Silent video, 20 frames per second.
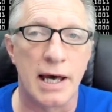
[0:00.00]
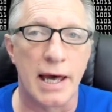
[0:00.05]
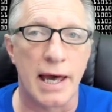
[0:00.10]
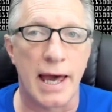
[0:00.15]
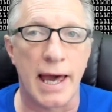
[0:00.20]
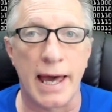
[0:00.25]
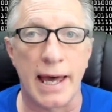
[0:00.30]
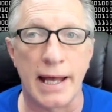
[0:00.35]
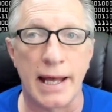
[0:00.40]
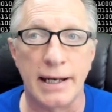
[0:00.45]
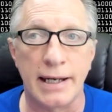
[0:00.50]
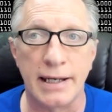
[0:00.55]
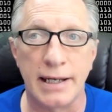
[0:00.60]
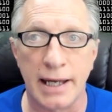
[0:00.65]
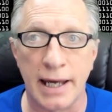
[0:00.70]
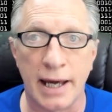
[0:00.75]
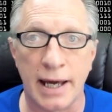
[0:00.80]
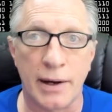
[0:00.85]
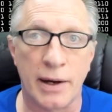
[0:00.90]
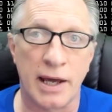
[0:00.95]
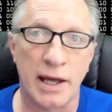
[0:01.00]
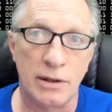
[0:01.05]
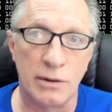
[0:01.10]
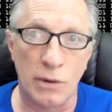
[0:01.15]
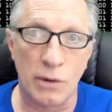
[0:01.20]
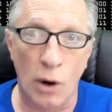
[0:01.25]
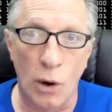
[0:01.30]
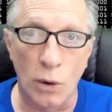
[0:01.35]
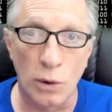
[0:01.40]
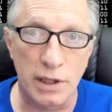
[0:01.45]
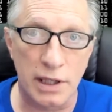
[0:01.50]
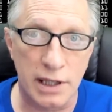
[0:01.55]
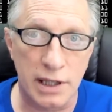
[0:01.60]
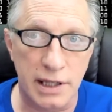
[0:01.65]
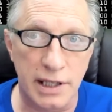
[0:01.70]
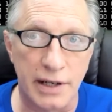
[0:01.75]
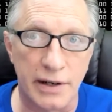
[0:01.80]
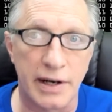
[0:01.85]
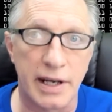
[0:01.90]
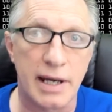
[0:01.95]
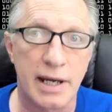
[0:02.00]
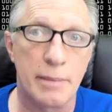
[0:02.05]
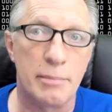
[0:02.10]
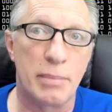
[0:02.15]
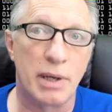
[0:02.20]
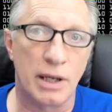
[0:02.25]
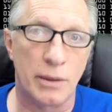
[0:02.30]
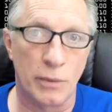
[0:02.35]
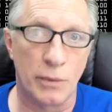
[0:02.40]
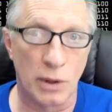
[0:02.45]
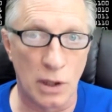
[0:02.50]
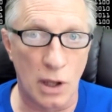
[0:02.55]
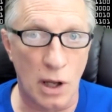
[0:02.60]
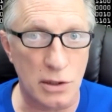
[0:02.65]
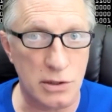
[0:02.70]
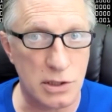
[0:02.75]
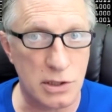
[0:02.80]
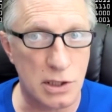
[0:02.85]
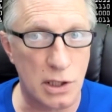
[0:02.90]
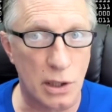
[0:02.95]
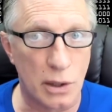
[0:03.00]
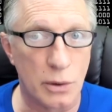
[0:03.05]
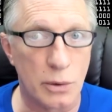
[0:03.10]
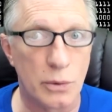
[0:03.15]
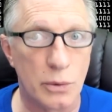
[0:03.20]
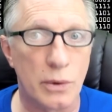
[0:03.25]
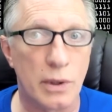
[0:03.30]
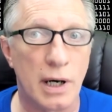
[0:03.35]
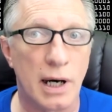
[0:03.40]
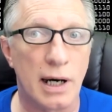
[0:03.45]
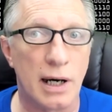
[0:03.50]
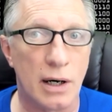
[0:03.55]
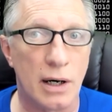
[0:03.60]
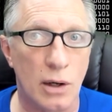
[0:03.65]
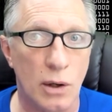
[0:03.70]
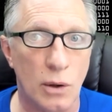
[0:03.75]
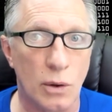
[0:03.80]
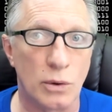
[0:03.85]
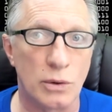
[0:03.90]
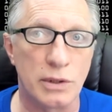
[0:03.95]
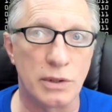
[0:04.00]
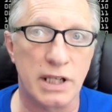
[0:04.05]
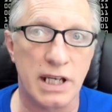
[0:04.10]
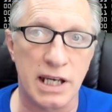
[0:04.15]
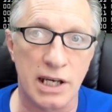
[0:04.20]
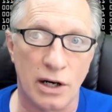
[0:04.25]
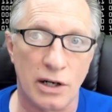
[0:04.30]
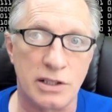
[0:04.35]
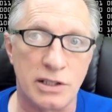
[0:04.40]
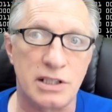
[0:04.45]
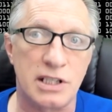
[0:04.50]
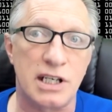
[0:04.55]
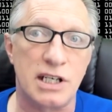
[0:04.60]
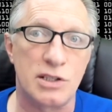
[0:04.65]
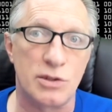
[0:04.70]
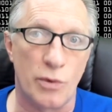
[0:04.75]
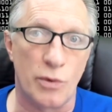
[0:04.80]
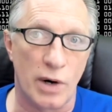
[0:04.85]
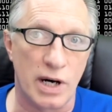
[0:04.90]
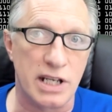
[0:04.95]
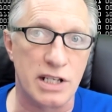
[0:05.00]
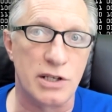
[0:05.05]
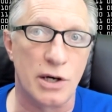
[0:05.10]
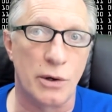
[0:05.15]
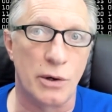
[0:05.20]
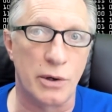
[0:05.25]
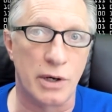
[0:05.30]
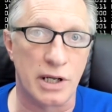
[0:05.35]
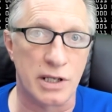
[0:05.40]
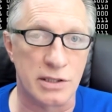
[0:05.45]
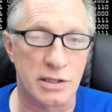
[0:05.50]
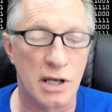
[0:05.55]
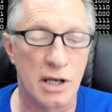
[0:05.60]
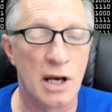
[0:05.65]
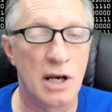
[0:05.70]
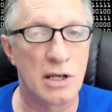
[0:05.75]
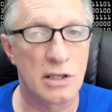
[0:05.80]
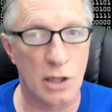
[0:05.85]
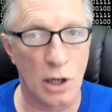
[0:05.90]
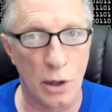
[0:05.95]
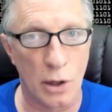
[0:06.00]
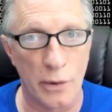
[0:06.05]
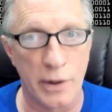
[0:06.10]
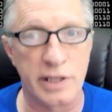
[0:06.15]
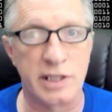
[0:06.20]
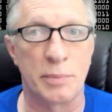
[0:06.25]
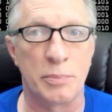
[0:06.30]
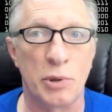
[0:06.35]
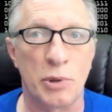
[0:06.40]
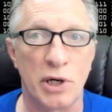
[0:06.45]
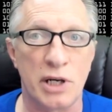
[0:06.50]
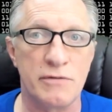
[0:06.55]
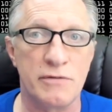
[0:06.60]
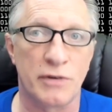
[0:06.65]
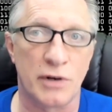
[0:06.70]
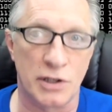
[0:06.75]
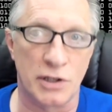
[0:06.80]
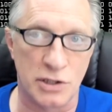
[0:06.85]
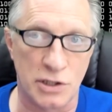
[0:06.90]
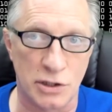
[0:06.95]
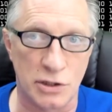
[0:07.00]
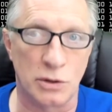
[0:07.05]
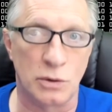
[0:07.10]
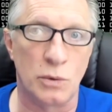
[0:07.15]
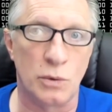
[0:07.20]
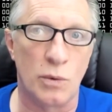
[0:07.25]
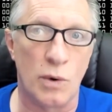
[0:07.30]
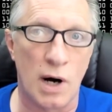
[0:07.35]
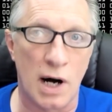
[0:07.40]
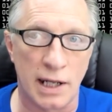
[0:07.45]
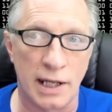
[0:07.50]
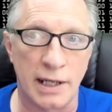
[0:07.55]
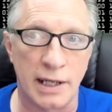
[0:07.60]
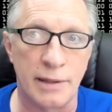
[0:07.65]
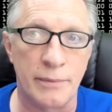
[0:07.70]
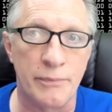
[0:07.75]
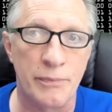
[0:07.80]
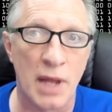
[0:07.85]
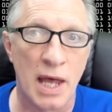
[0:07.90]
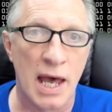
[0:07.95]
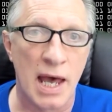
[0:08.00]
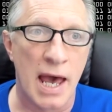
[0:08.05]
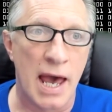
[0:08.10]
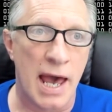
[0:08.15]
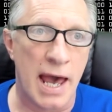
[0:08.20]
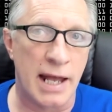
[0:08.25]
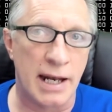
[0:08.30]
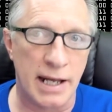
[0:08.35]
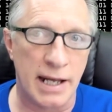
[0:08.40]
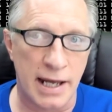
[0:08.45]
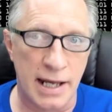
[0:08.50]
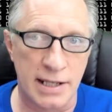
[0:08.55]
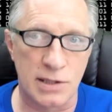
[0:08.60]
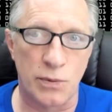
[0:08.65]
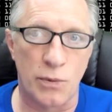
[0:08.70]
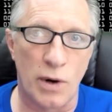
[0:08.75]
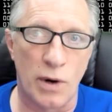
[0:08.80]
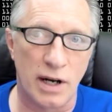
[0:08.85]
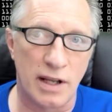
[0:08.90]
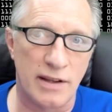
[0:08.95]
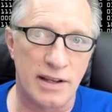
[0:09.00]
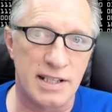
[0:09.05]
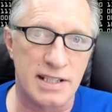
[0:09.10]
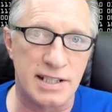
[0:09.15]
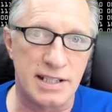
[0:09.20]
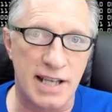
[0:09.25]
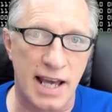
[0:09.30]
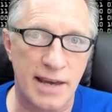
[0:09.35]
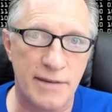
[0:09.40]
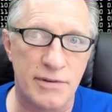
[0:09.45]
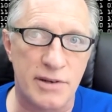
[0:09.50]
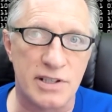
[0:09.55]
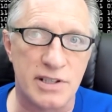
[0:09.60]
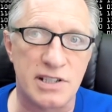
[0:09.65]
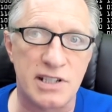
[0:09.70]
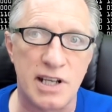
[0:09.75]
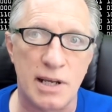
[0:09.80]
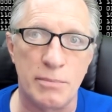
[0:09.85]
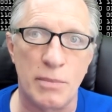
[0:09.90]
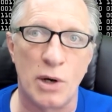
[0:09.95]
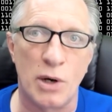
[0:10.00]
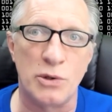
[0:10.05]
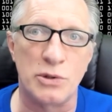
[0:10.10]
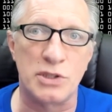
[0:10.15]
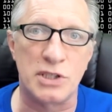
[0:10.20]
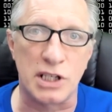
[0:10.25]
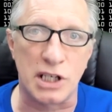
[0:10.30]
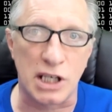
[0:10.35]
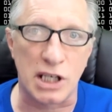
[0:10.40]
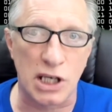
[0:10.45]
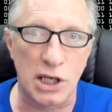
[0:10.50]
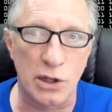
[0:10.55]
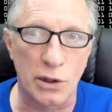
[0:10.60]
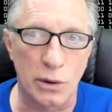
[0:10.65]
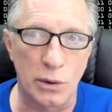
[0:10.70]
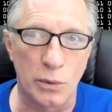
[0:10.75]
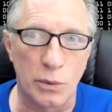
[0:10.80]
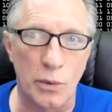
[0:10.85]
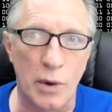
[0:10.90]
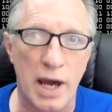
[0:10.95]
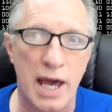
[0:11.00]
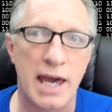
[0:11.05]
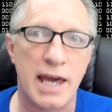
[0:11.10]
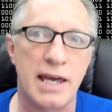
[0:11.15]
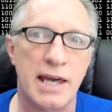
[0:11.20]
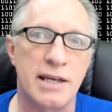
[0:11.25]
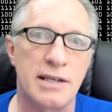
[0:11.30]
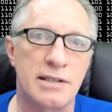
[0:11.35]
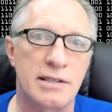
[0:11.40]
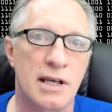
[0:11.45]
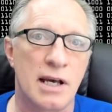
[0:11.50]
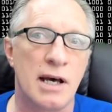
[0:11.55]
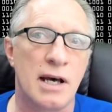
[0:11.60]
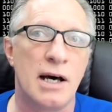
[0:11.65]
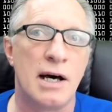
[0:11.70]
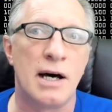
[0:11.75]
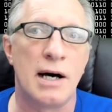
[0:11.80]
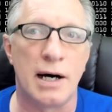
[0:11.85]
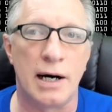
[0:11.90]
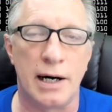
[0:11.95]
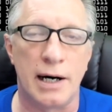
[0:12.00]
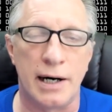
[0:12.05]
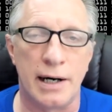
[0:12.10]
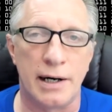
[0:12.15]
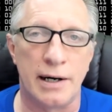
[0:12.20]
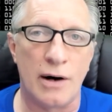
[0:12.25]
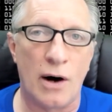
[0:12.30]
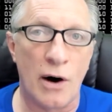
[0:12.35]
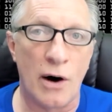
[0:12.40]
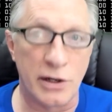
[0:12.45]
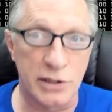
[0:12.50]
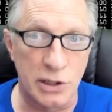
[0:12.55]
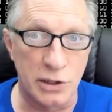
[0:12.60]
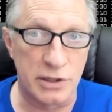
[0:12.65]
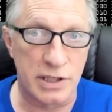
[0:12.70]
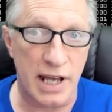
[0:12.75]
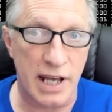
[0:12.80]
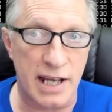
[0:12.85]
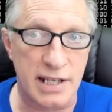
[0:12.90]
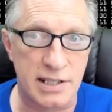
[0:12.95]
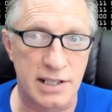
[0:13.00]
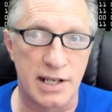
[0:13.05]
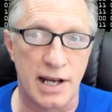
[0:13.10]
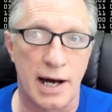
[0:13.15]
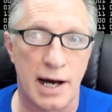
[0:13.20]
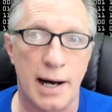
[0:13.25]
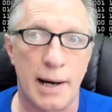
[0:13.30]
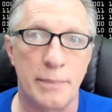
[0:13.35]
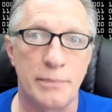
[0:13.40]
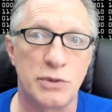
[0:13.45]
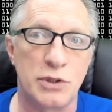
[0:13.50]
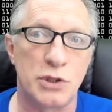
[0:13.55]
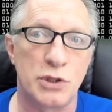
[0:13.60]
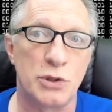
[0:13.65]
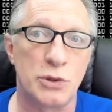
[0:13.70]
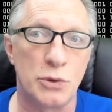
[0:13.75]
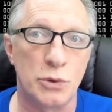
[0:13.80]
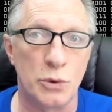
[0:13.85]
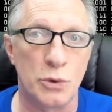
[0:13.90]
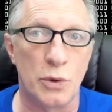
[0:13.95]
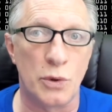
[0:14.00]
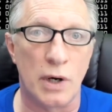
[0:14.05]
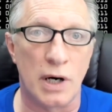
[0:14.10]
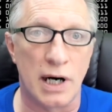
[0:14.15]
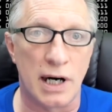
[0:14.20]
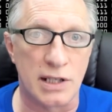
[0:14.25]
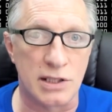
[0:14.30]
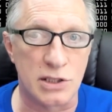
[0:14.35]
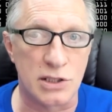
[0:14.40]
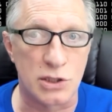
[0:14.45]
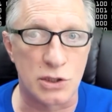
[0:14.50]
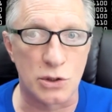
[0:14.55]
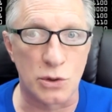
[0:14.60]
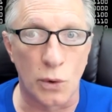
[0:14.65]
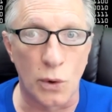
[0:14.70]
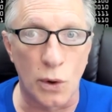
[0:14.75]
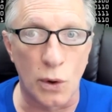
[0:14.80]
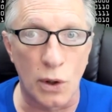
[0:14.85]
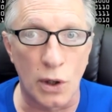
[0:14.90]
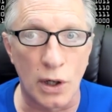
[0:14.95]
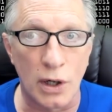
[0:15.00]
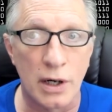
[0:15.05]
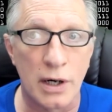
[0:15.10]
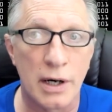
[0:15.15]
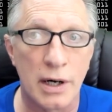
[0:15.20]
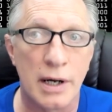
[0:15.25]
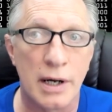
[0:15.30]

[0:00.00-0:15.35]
And it can hold Ethereum, but it will also hold ERC20 tokens. So it's a pretty versatile wallet. And it's one of the safest and most secure ways on your desktop to store